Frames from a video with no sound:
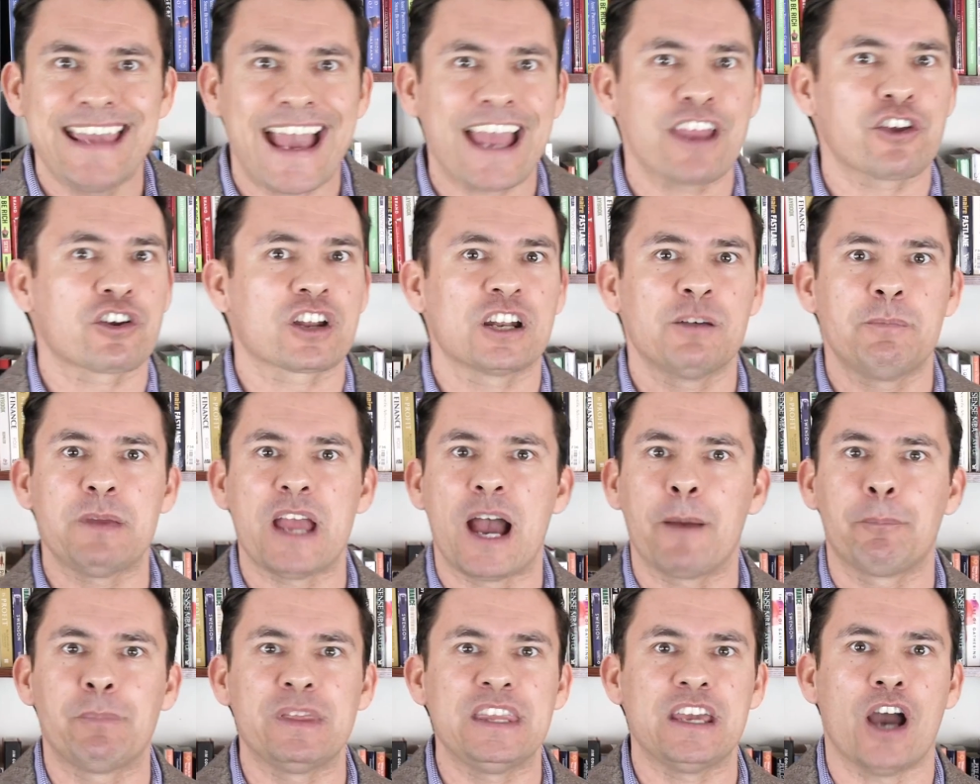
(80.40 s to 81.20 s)
Yeah, you're going to
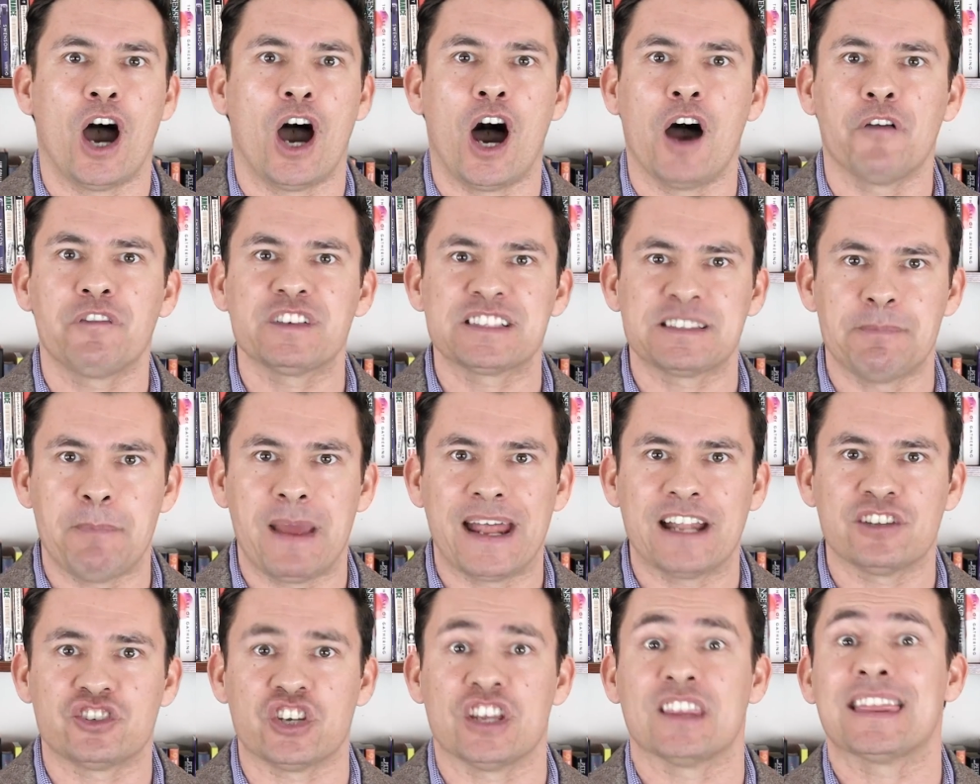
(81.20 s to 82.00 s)
be up in the office
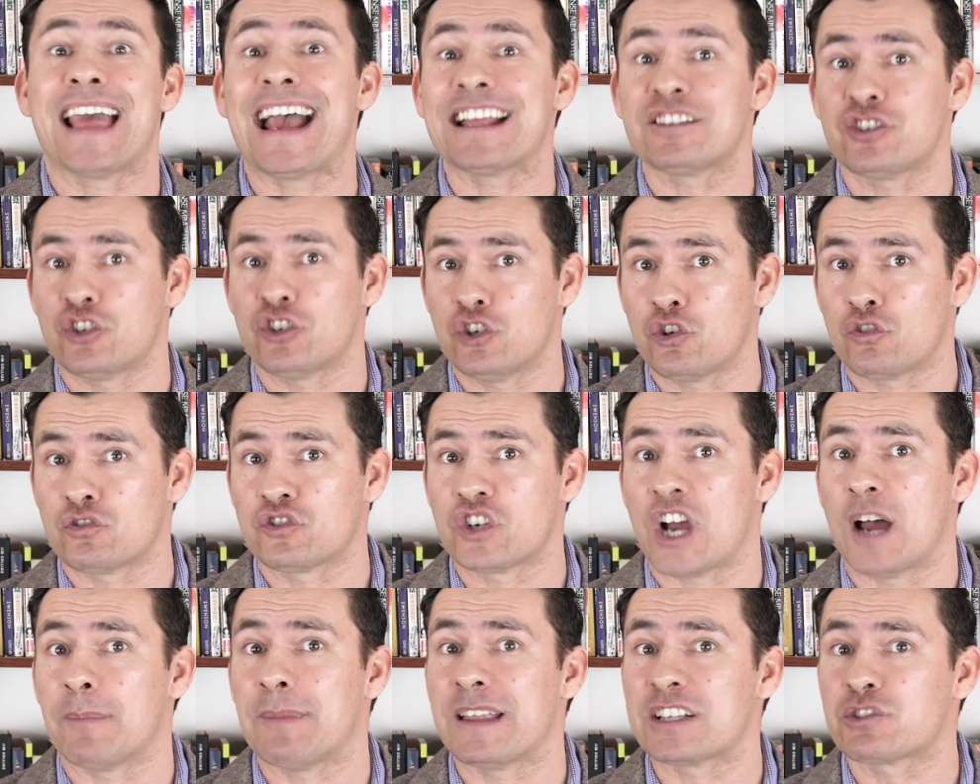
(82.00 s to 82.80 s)
managing. That's your
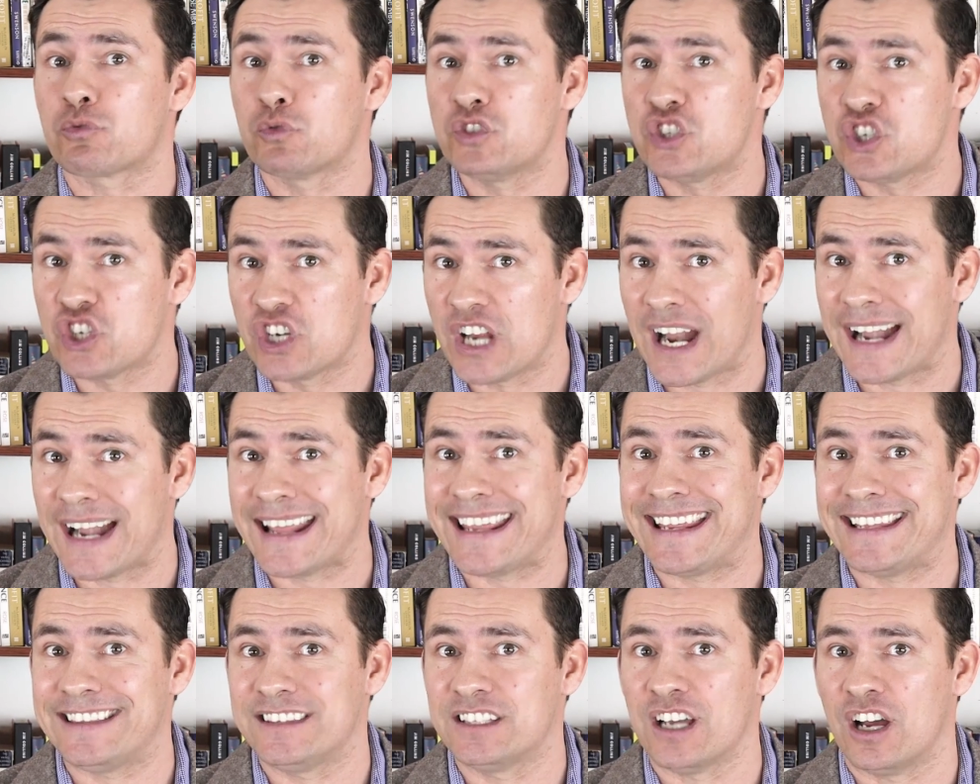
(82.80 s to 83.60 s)
job. That's what you got
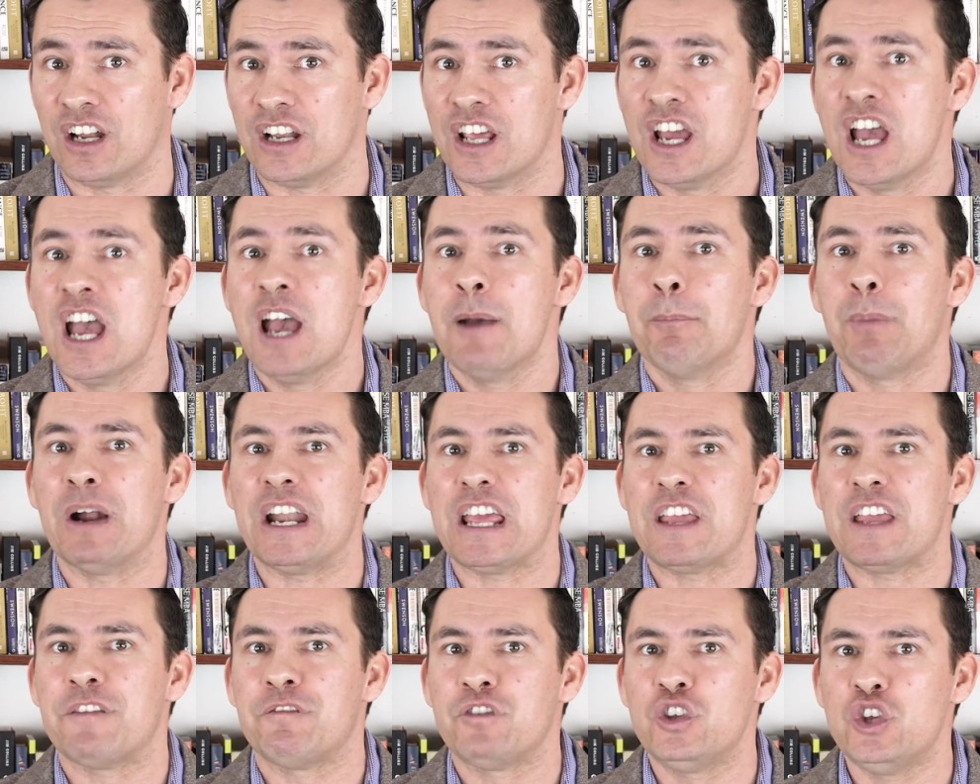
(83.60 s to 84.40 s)
to get done.
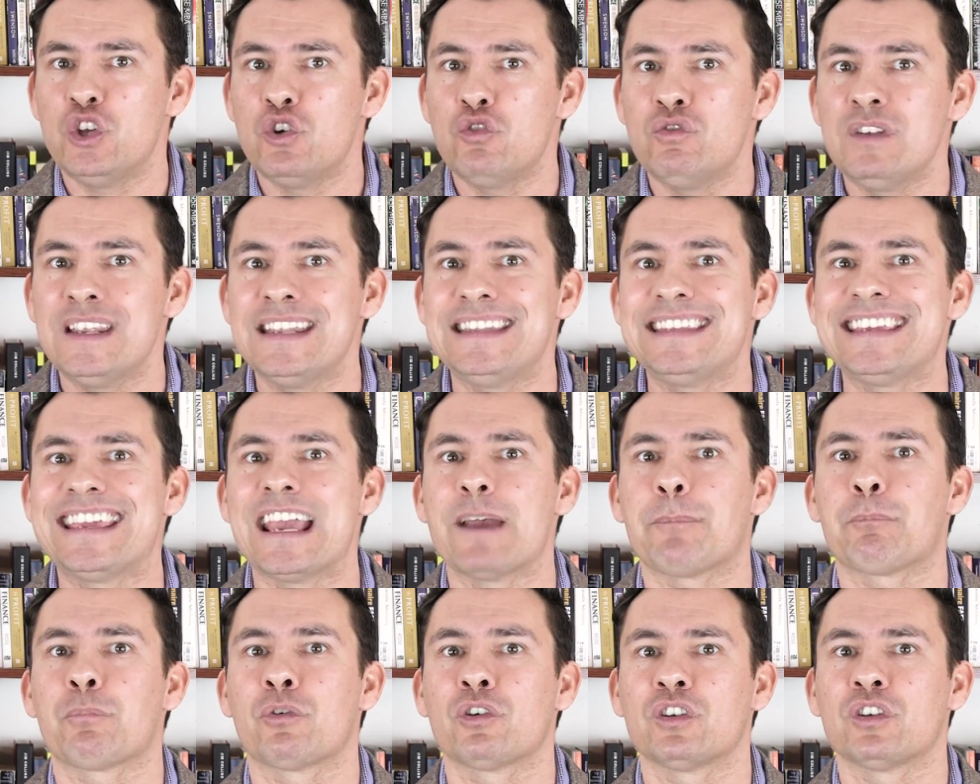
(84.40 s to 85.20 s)
But if you need to
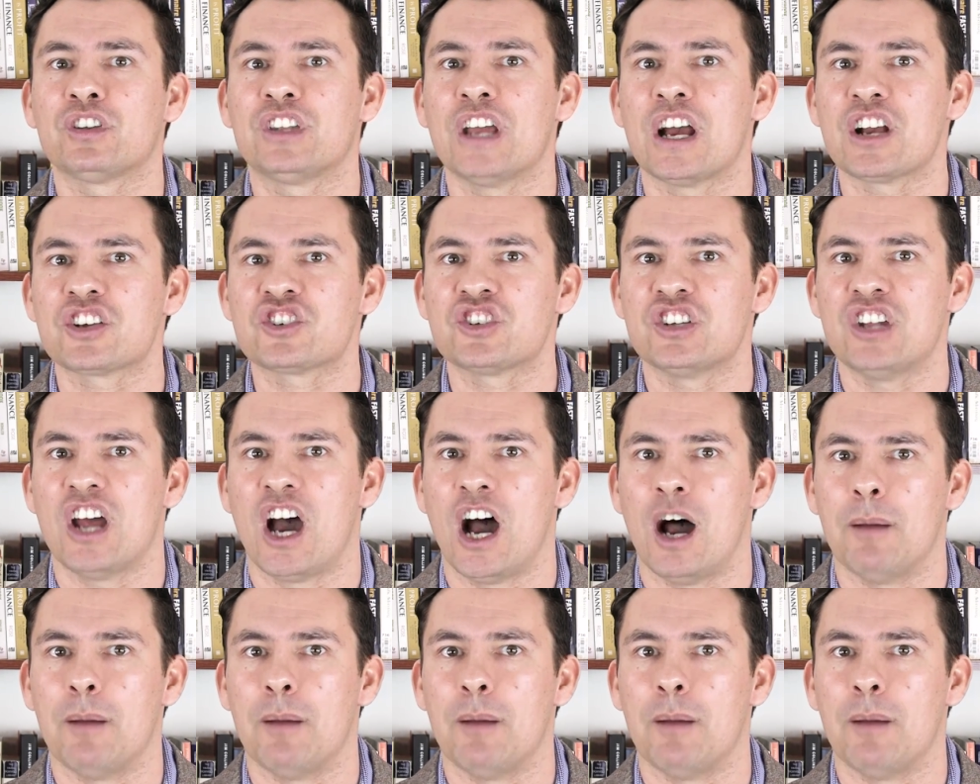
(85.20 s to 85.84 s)
get production